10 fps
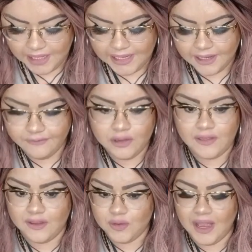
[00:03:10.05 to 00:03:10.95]
and I feel
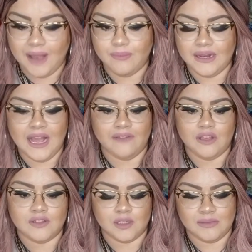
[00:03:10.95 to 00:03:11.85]
like you have been
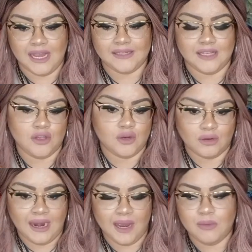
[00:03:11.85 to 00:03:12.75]
having some nights that you
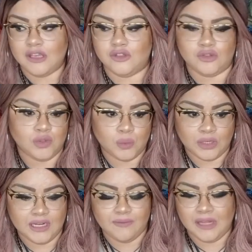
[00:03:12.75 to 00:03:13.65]
cry because you're so
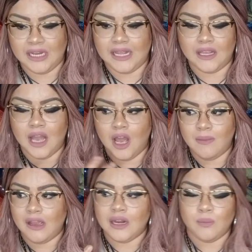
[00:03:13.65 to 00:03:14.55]
worried about like how
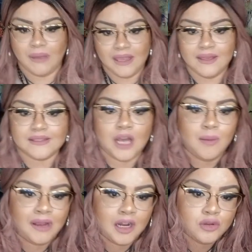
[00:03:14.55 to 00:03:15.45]
am I gonna pay this how
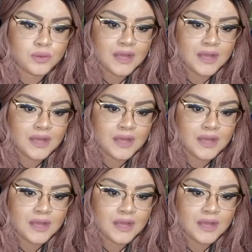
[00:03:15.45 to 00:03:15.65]
am I gonna do